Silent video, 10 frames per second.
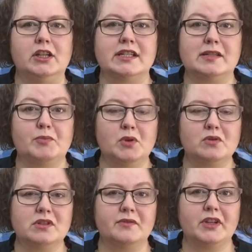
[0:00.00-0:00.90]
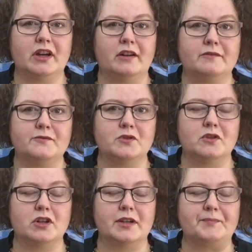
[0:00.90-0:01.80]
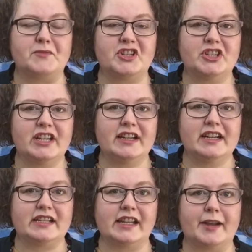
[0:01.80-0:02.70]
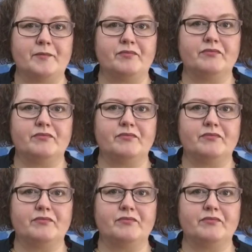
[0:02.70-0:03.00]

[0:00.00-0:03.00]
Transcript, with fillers: spools of yarn for machine knitting,